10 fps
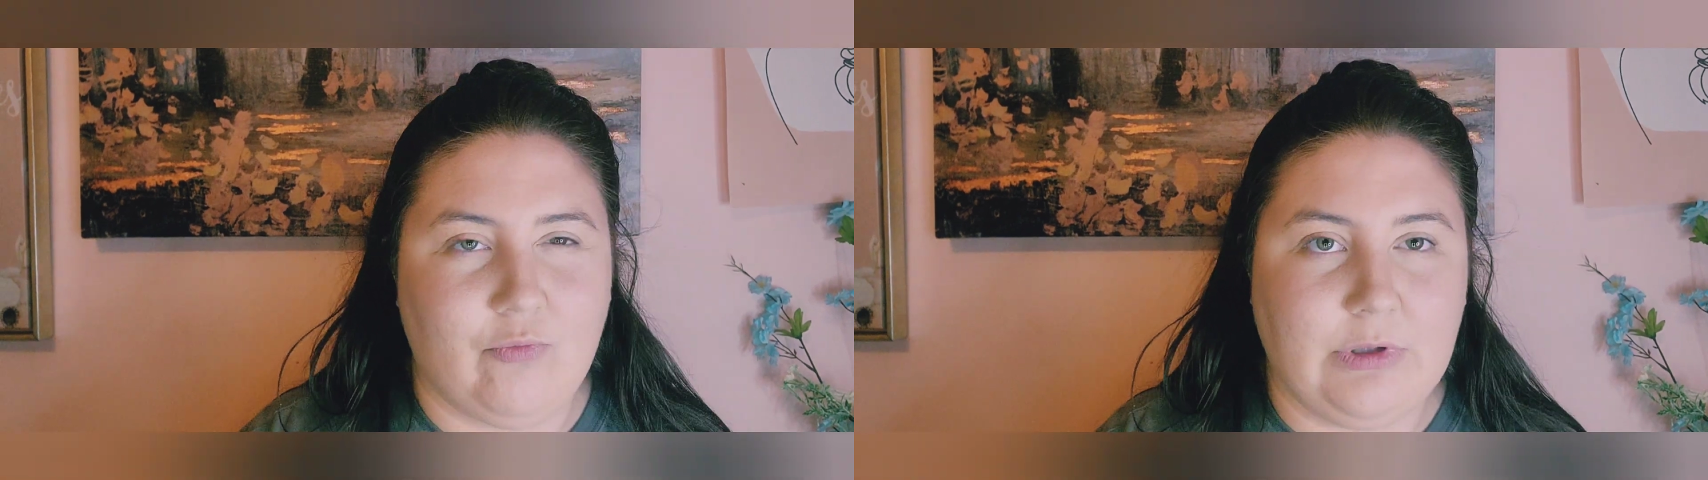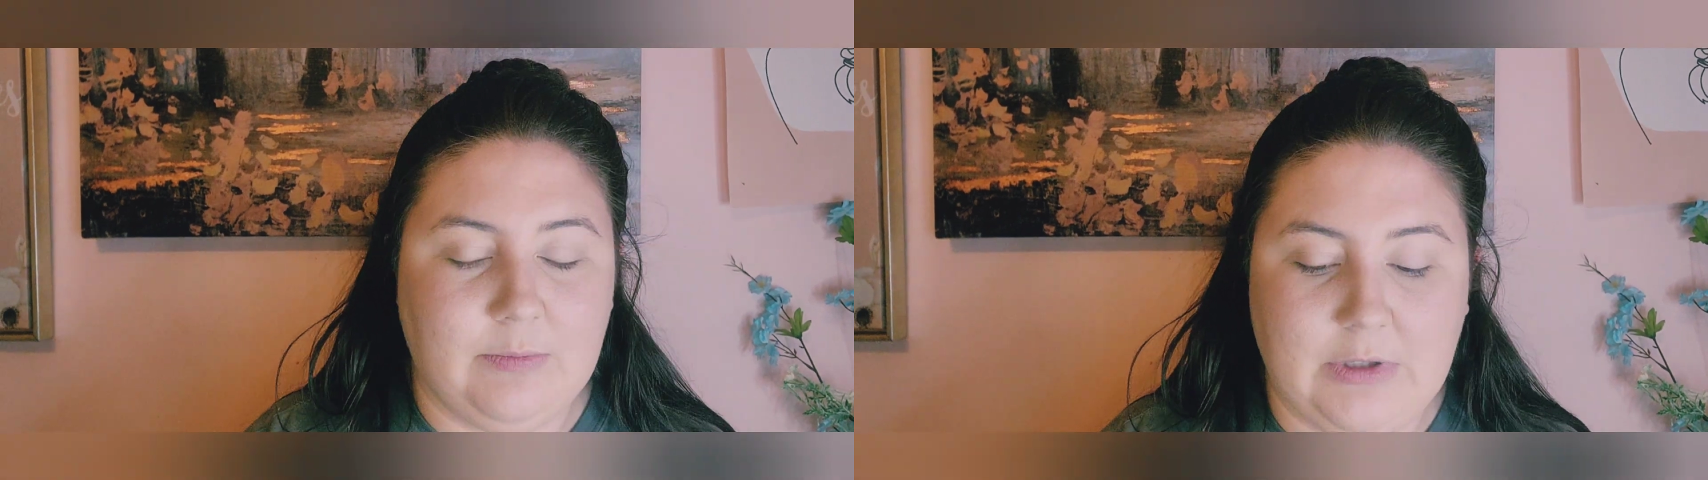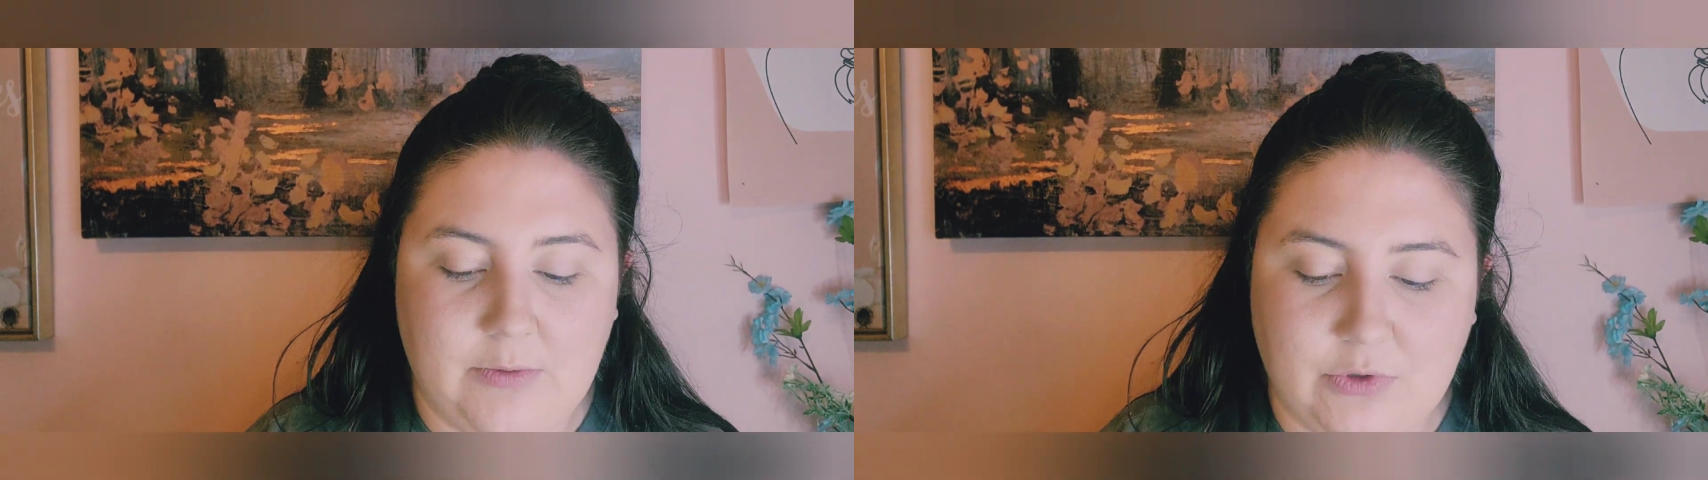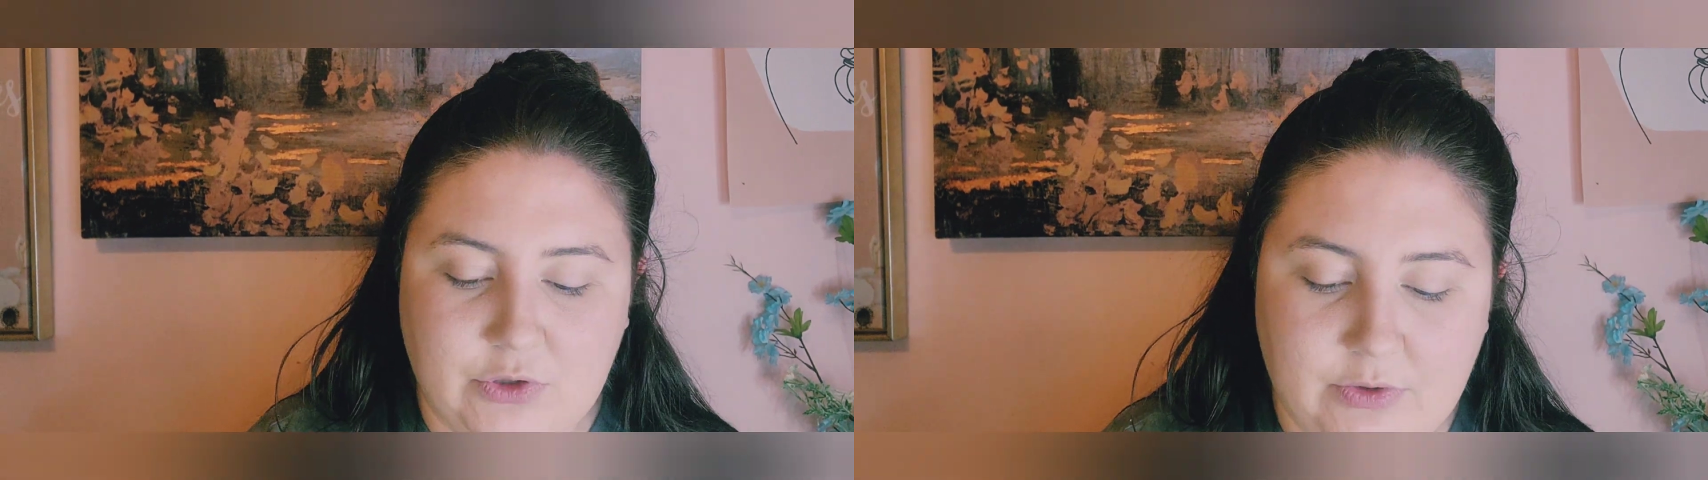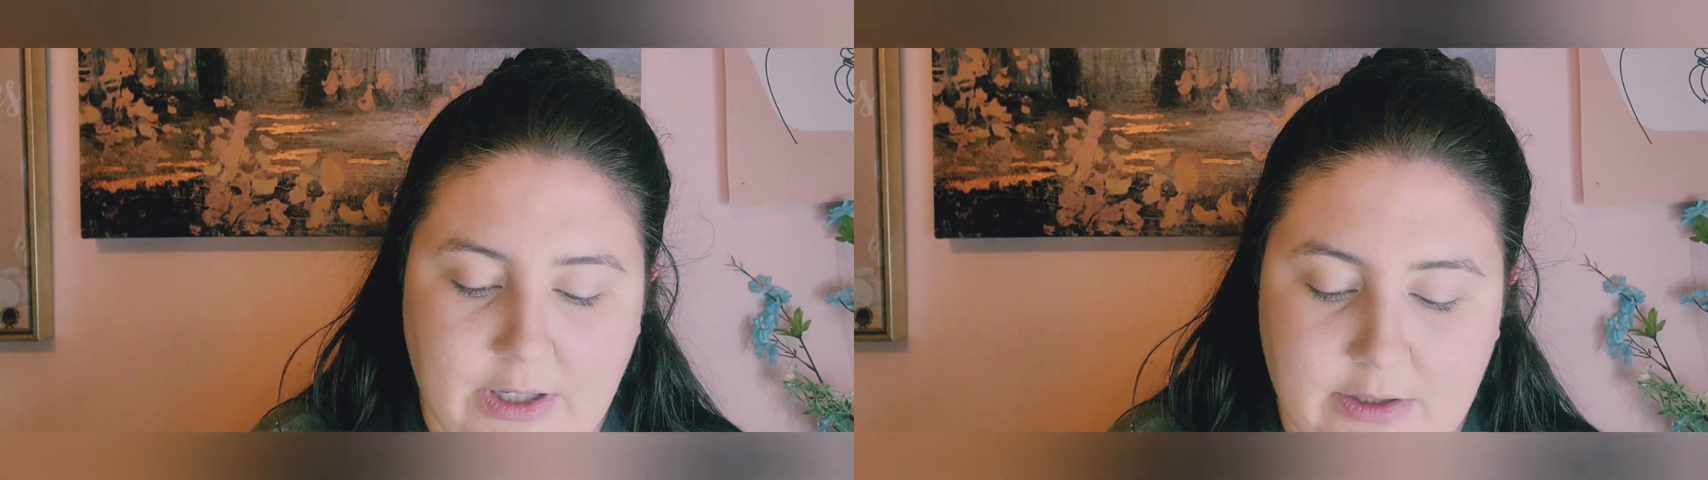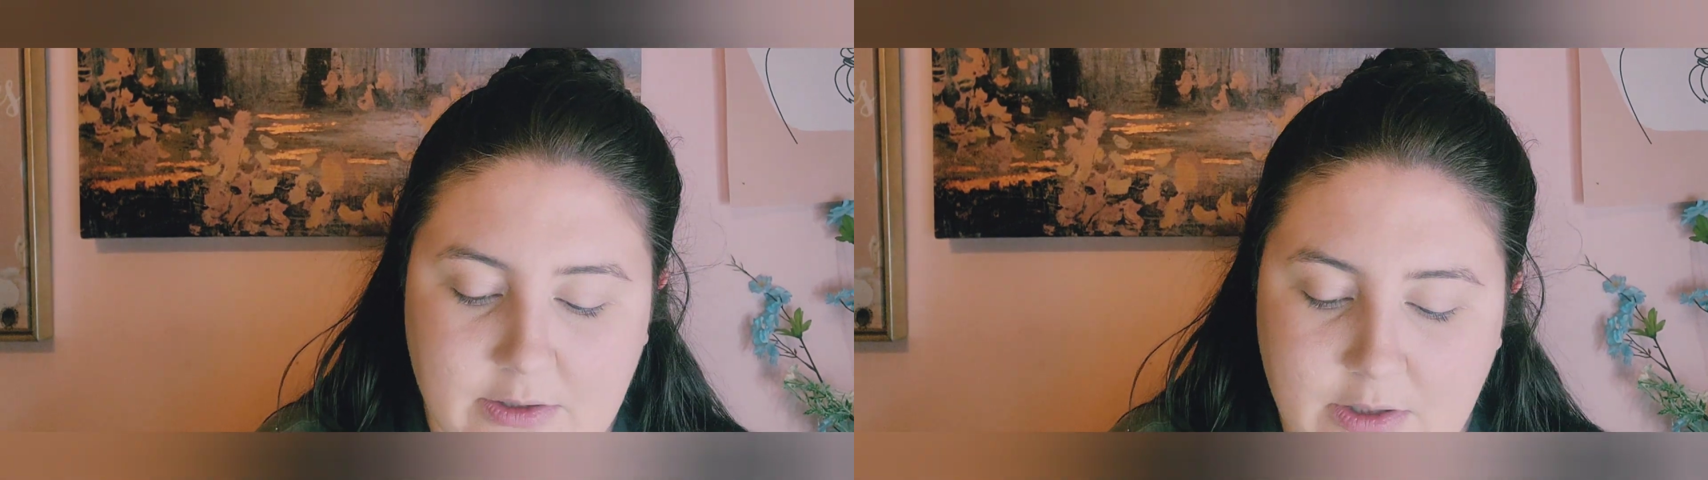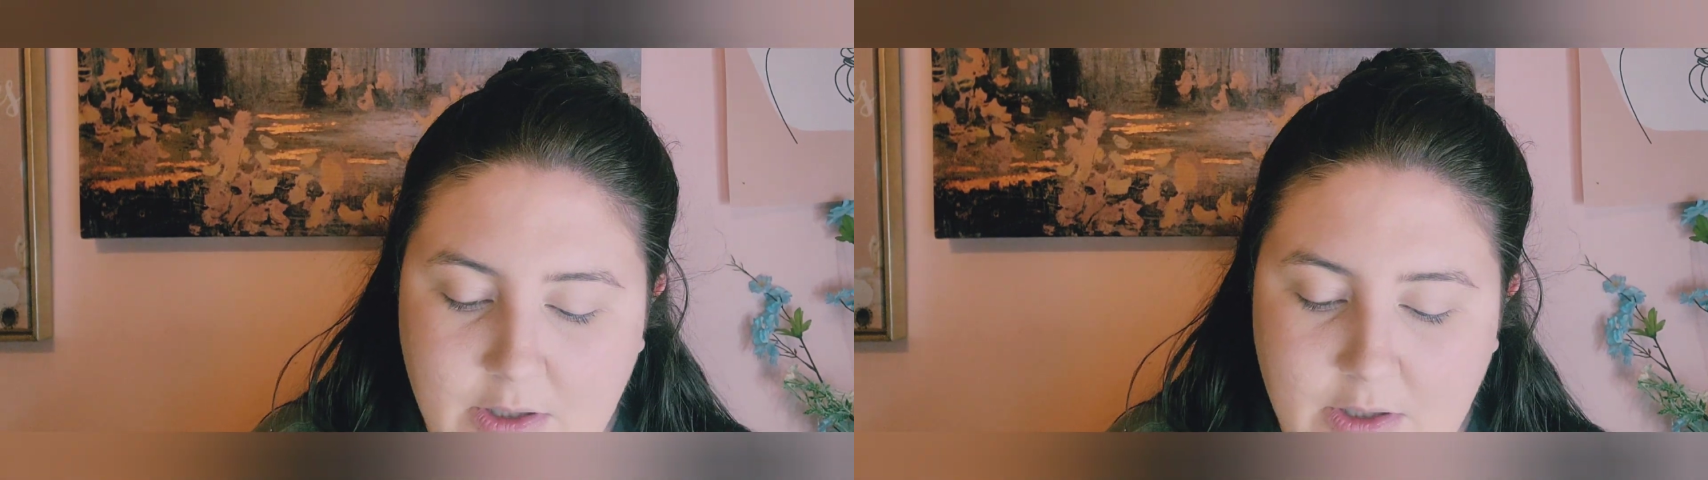really be able to do that.